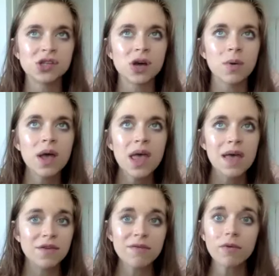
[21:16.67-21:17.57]
So
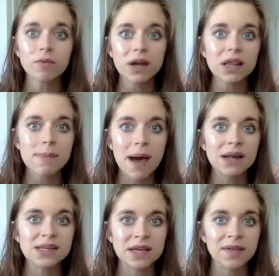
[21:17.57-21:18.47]
if you have a really bad
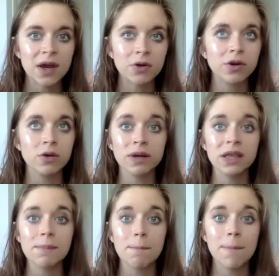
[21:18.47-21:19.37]
tan line or you're
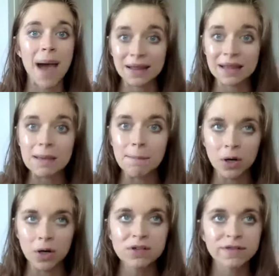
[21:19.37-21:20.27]
really badly
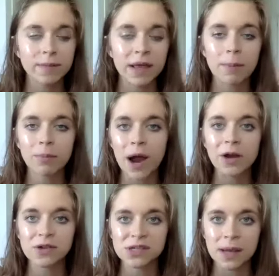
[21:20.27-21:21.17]
burnt from like a
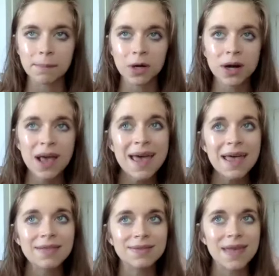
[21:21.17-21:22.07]
prior sunburn,
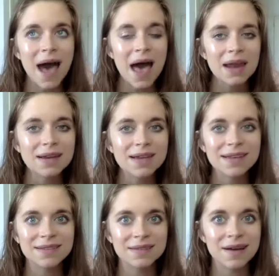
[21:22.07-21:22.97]
that
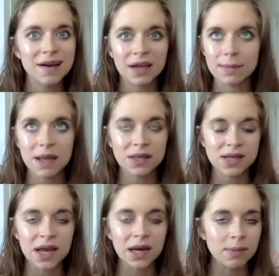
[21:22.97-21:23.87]
is not going to make the
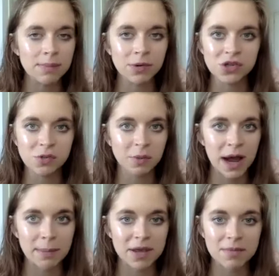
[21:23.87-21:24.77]
tanning people super
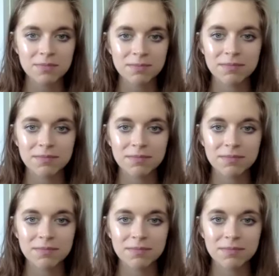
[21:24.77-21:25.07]
happy.